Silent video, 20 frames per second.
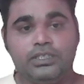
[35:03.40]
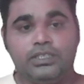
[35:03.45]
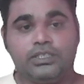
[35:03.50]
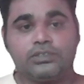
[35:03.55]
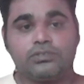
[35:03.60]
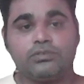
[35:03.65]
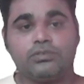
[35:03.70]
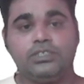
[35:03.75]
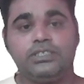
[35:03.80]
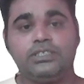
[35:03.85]

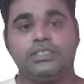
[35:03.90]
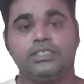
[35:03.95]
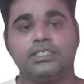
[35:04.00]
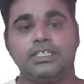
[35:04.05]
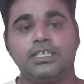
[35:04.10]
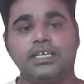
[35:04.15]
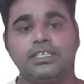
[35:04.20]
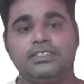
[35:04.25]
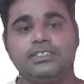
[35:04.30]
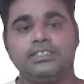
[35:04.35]
so it
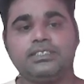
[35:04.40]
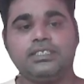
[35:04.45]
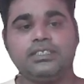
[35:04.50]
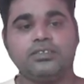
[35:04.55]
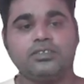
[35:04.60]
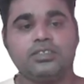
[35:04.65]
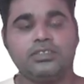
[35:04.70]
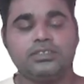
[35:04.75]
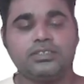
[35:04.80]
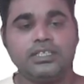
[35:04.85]
can
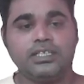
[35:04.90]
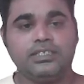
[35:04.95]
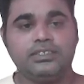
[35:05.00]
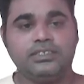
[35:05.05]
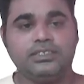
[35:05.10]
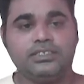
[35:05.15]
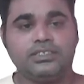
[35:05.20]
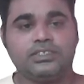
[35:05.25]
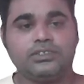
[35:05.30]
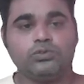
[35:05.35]
synthesize
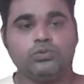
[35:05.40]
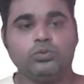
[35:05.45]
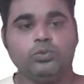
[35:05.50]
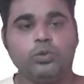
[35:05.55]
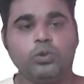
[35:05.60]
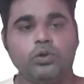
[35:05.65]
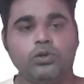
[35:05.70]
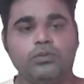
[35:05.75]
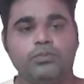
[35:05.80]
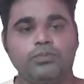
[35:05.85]
its
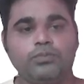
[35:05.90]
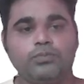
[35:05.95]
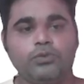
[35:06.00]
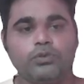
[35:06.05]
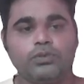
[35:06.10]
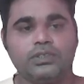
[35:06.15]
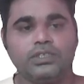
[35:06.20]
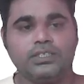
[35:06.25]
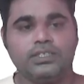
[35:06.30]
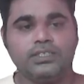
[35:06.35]
own
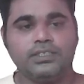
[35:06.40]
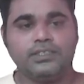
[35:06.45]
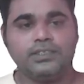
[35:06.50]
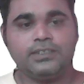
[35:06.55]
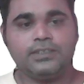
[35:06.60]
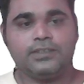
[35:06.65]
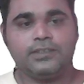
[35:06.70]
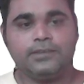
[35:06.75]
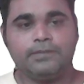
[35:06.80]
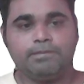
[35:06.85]
protein.
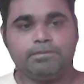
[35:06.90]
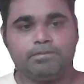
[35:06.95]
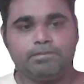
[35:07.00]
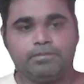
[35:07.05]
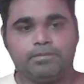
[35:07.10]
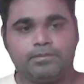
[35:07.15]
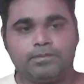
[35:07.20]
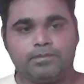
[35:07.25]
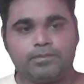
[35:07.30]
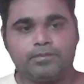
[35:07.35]

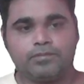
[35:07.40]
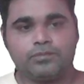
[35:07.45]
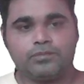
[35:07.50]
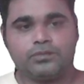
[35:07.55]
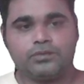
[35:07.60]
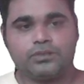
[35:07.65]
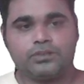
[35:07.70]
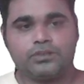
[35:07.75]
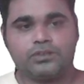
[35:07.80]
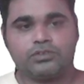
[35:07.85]

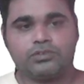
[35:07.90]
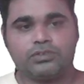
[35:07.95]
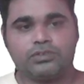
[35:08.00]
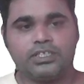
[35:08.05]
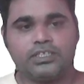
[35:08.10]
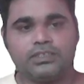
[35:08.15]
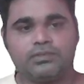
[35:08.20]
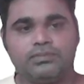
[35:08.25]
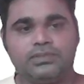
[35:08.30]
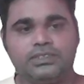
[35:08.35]
So
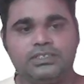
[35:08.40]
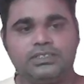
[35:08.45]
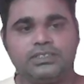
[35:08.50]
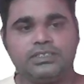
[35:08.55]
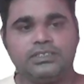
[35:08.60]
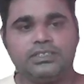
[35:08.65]
that means